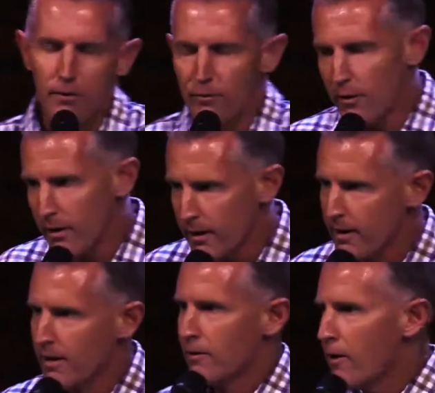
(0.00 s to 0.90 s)
and very
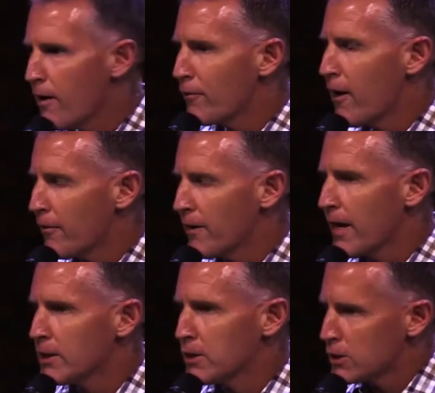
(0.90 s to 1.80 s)
rough around the
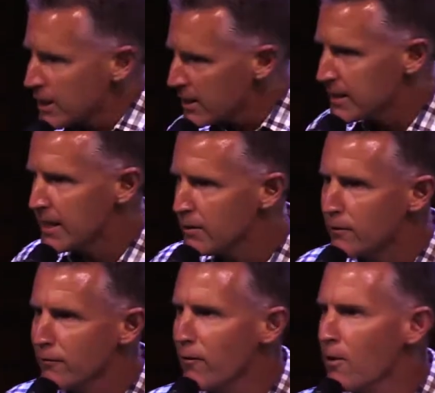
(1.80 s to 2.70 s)
edges. Jesus needed to
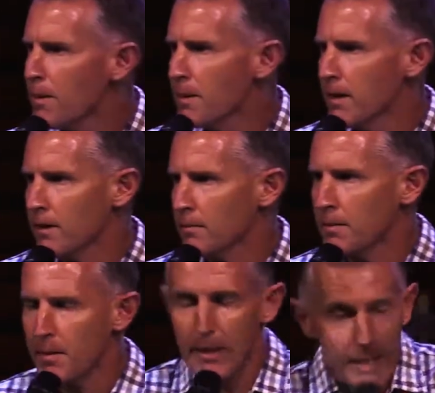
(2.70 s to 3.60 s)
form him a little bit,
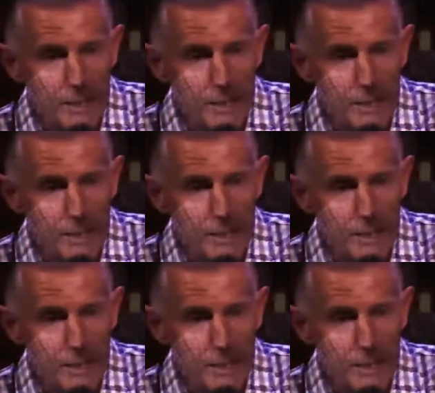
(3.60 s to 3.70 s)
but at least